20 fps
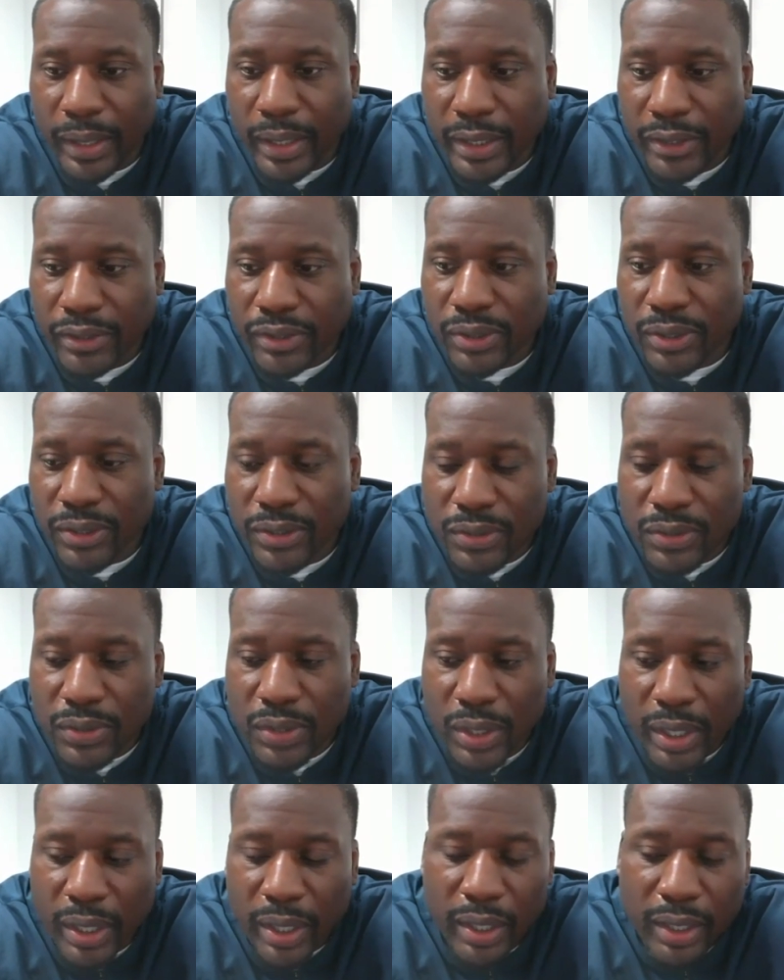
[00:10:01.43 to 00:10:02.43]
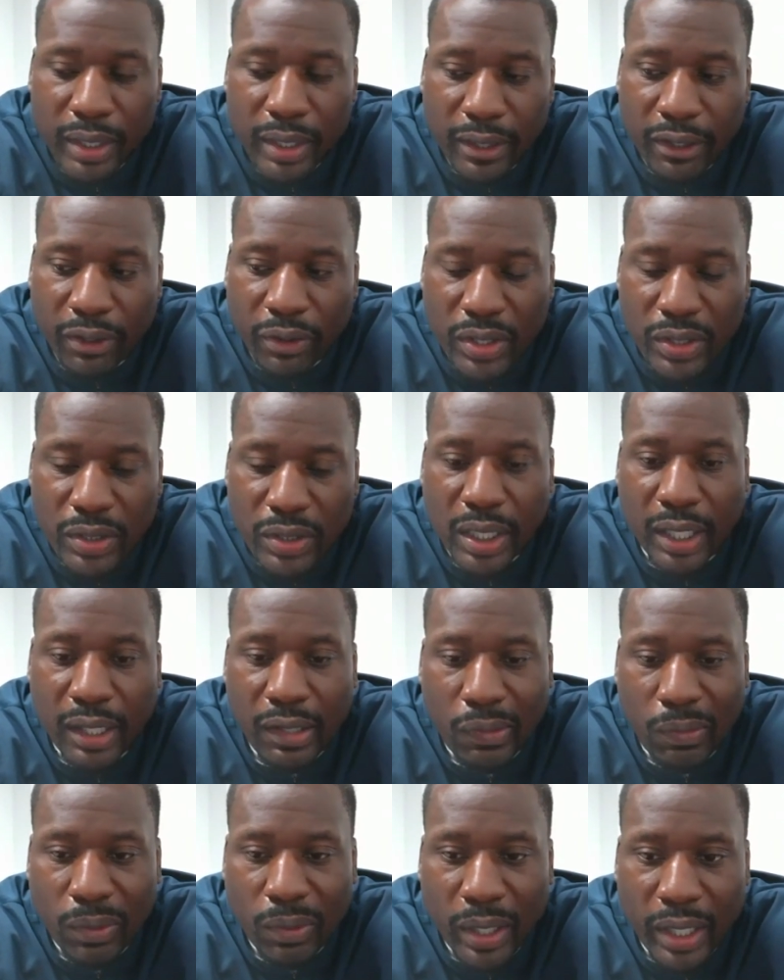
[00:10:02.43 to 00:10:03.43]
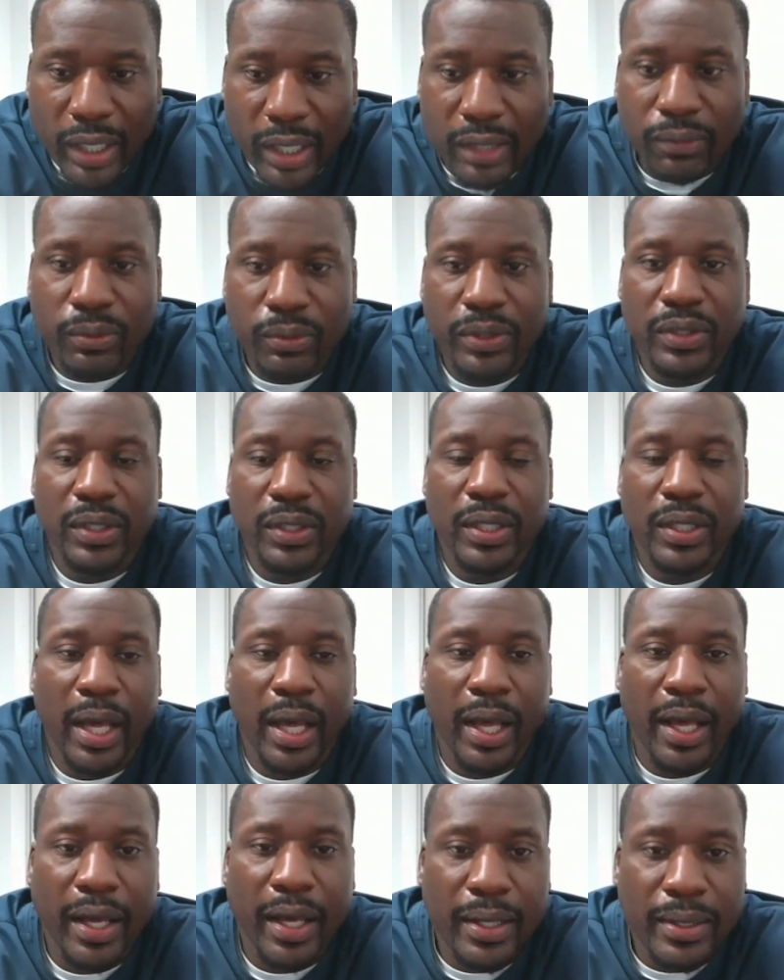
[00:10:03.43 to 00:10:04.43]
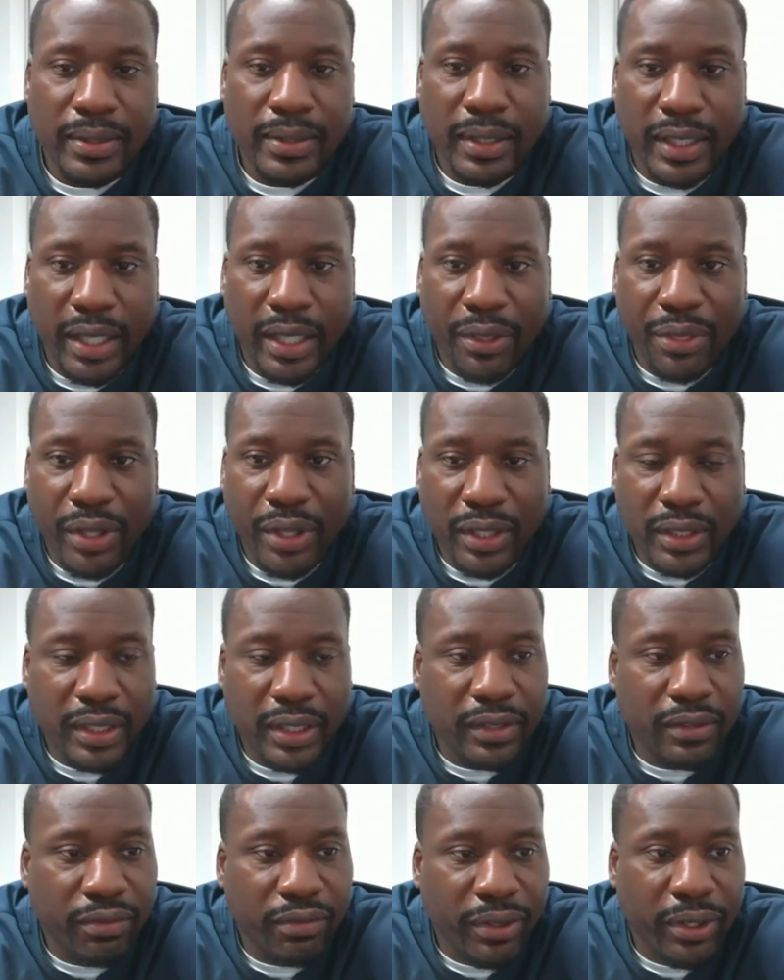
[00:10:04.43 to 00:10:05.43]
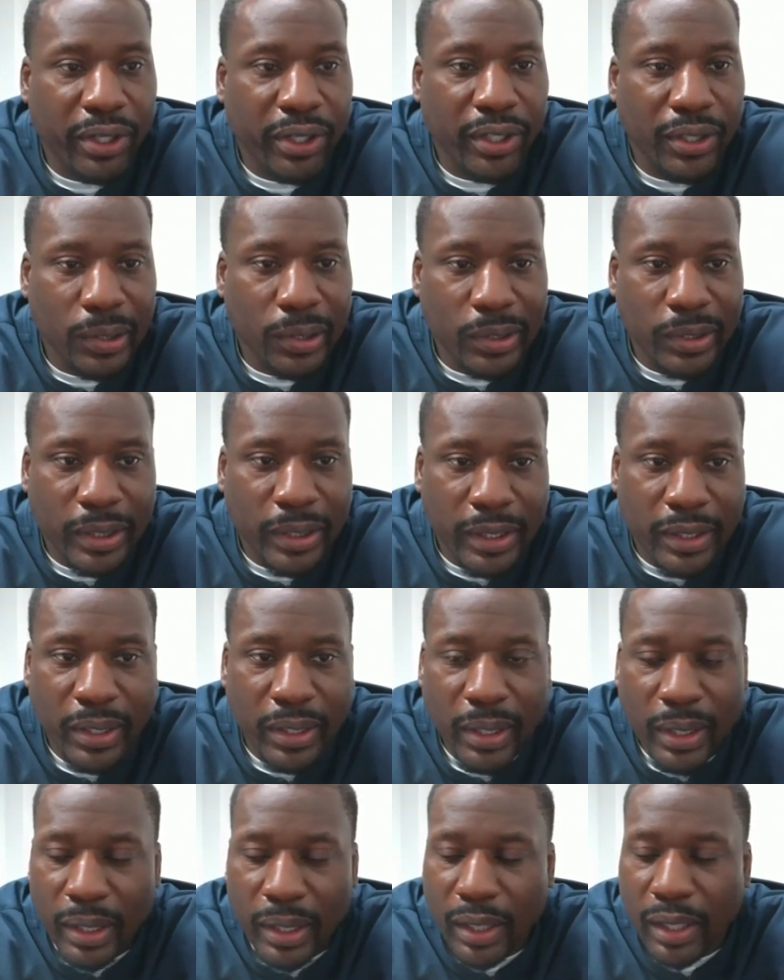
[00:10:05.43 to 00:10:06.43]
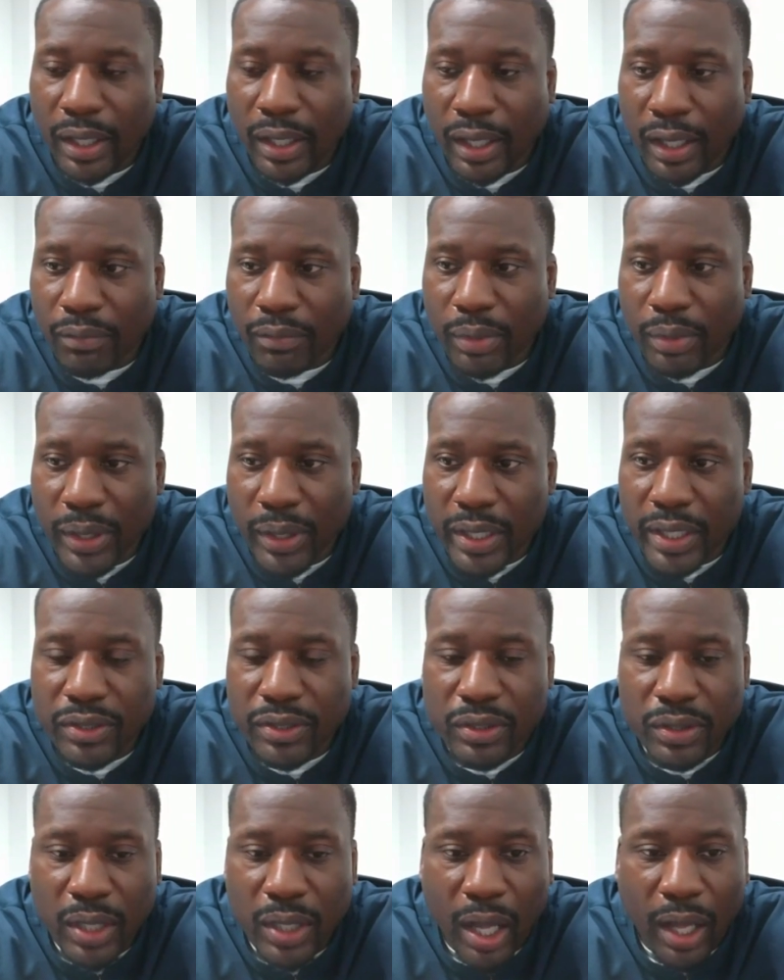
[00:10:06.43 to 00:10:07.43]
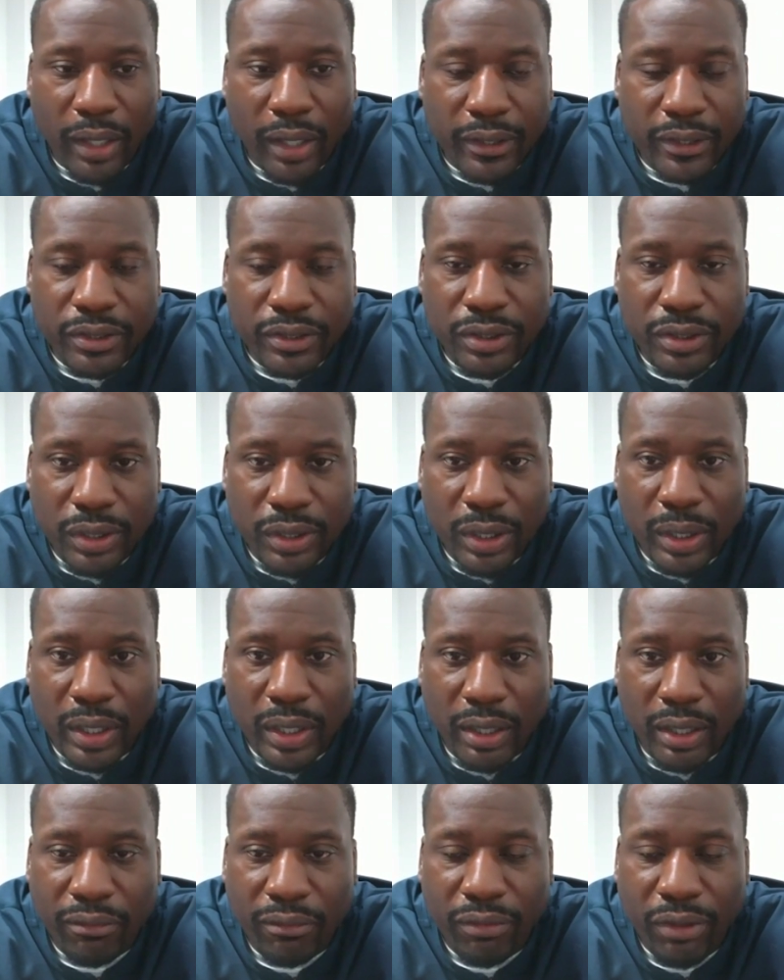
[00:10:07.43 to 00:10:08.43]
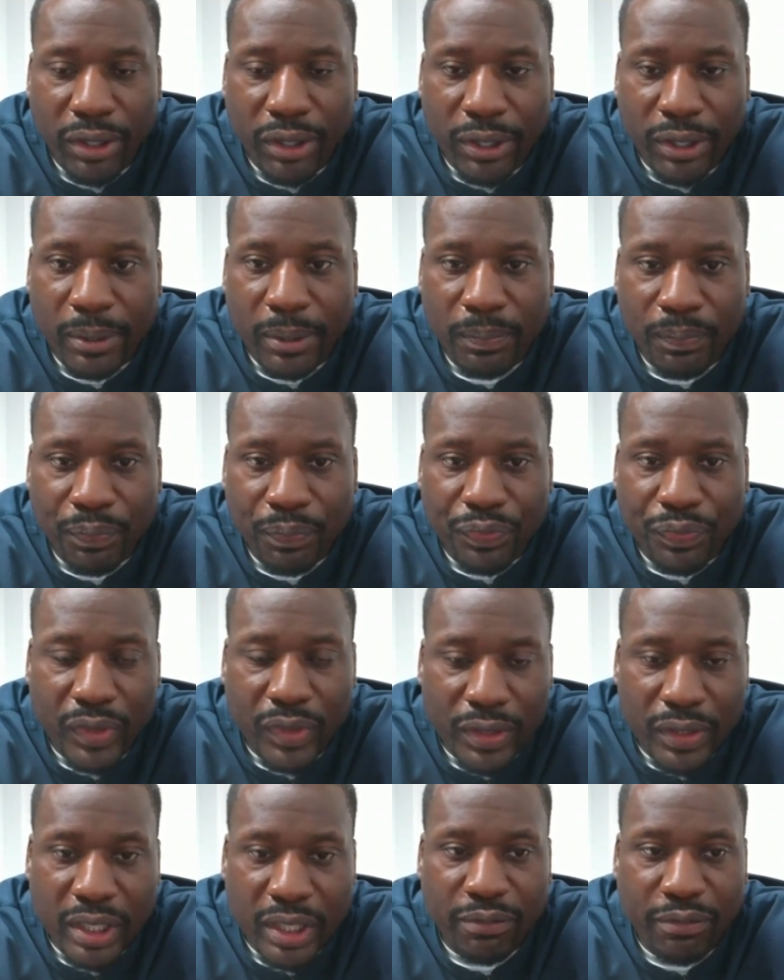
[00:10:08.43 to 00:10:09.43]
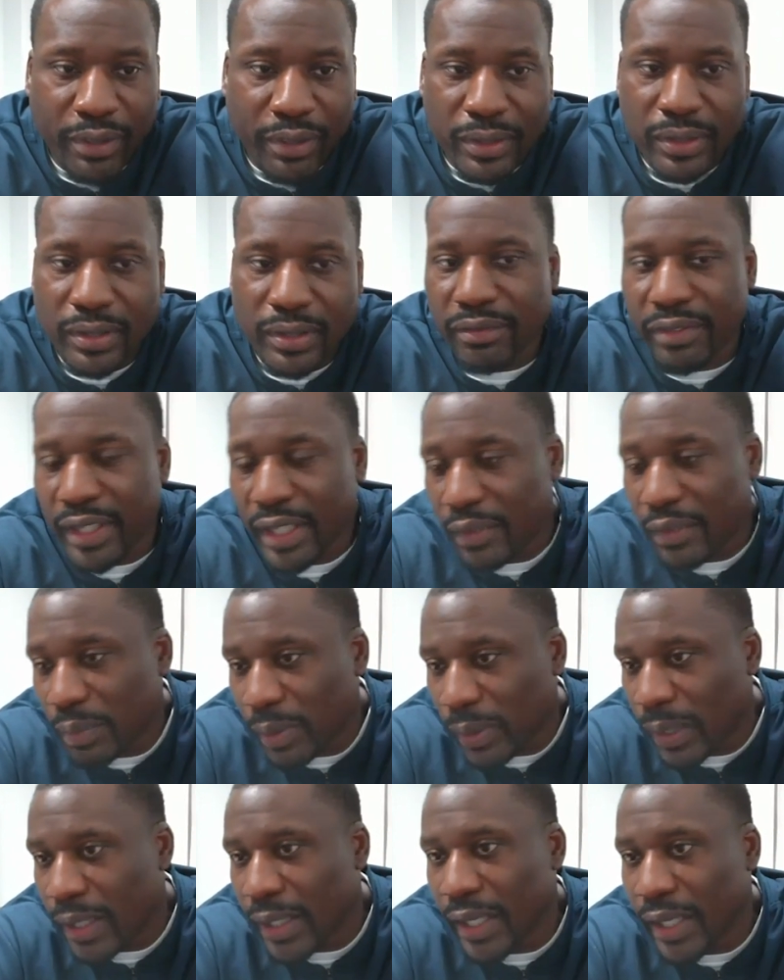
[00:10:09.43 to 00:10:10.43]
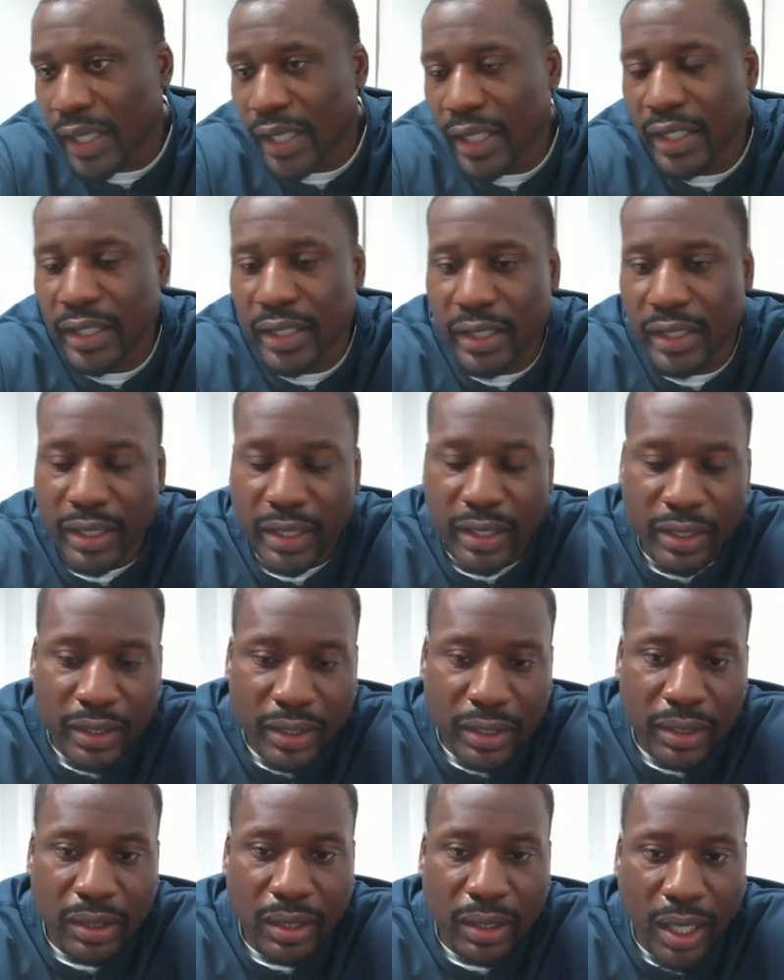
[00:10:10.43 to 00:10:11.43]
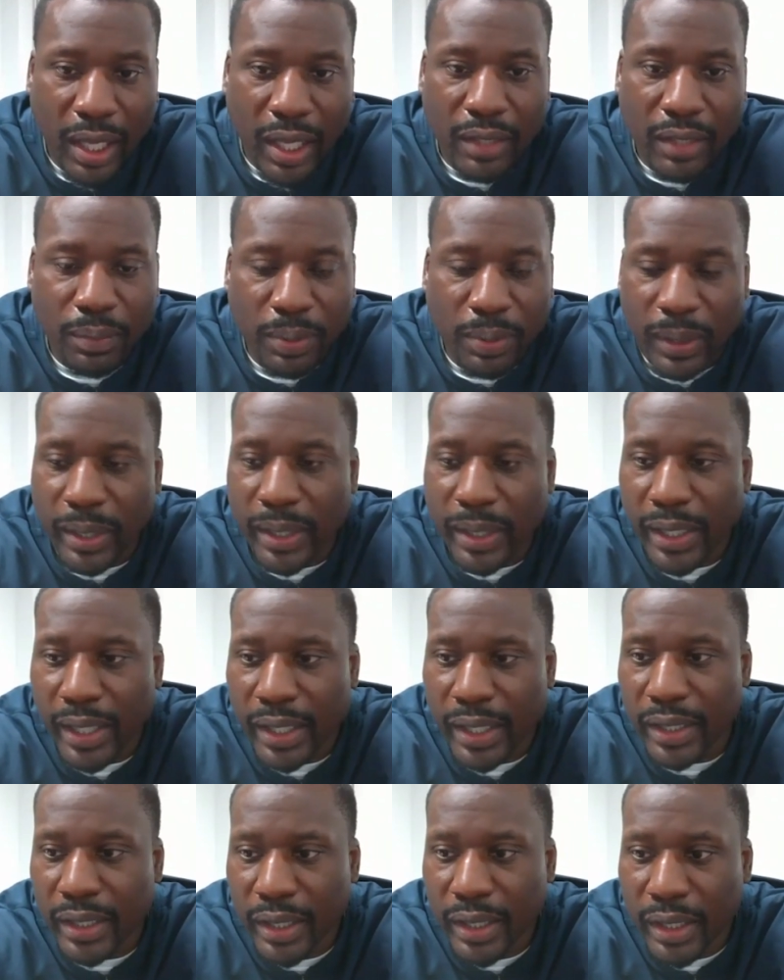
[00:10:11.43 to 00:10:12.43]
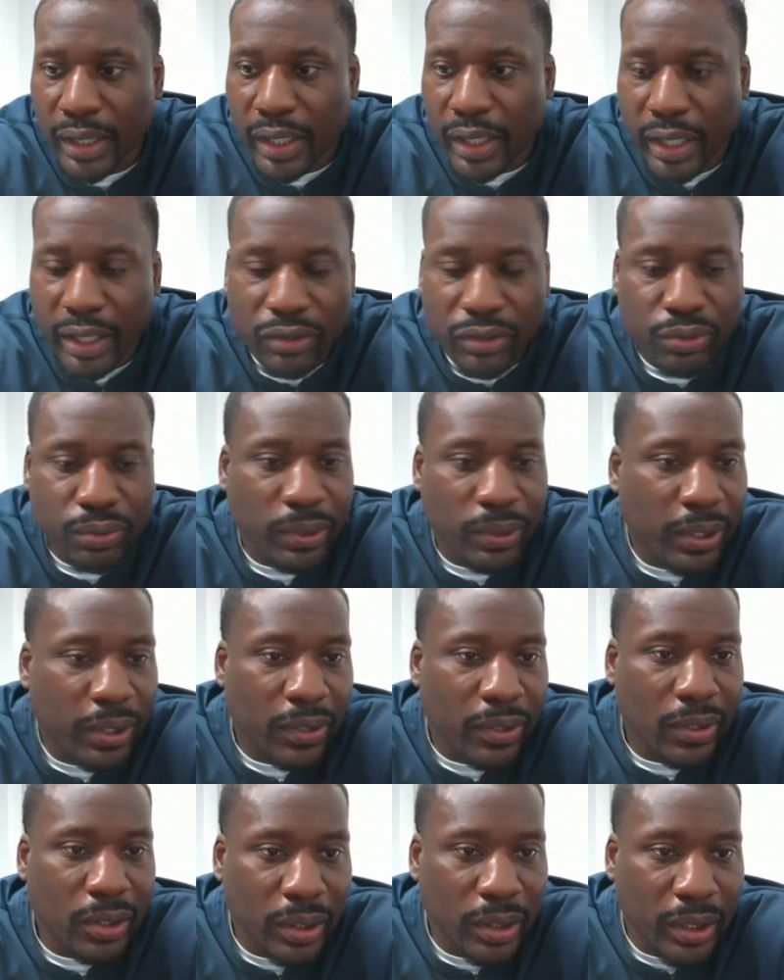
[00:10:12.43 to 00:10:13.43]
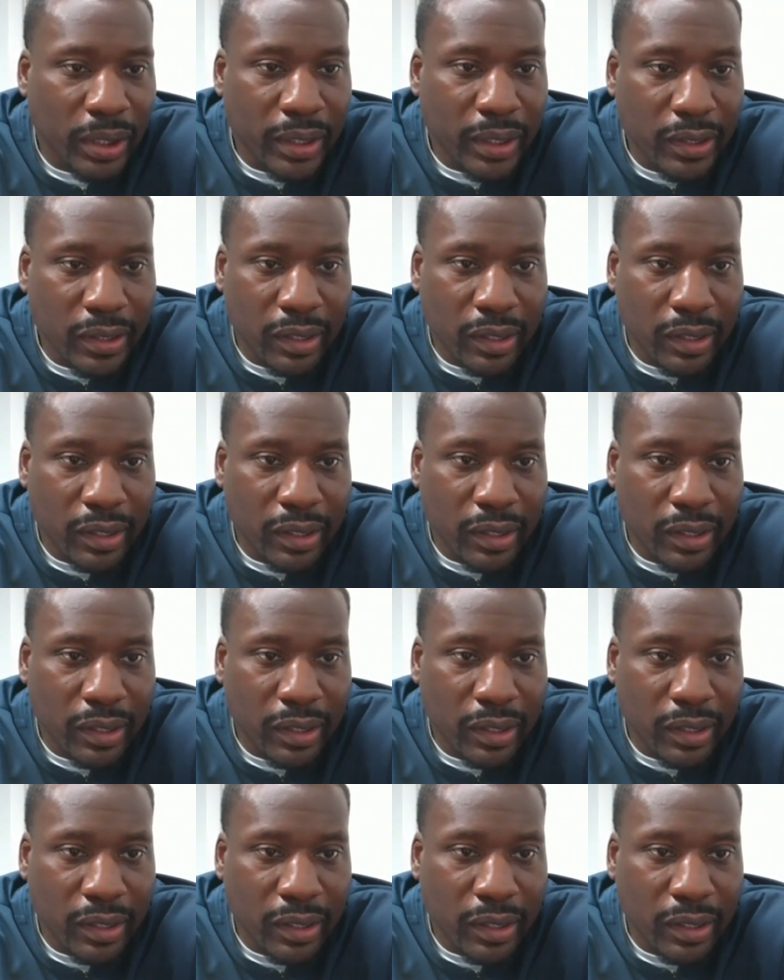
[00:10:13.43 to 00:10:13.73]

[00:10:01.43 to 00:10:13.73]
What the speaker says: He's just, you know, he's got a way with the guys that I think that's very good. But his knowledge of defensive end play and D-line play is really good.